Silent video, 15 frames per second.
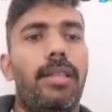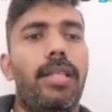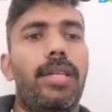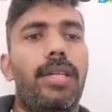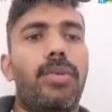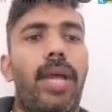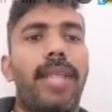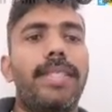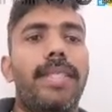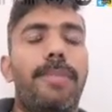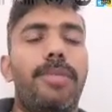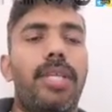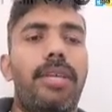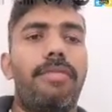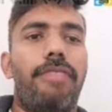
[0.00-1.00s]
The
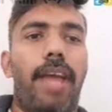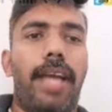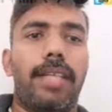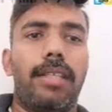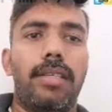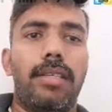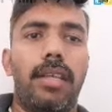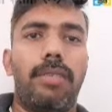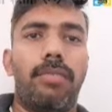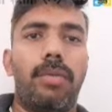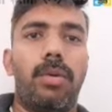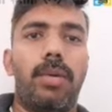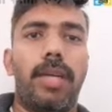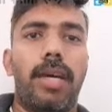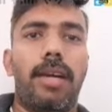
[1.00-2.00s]
transcription factors
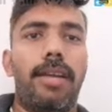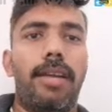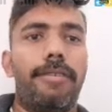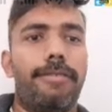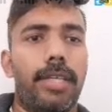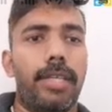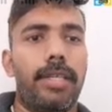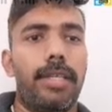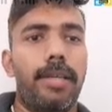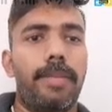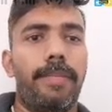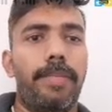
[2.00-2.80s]
involved are different.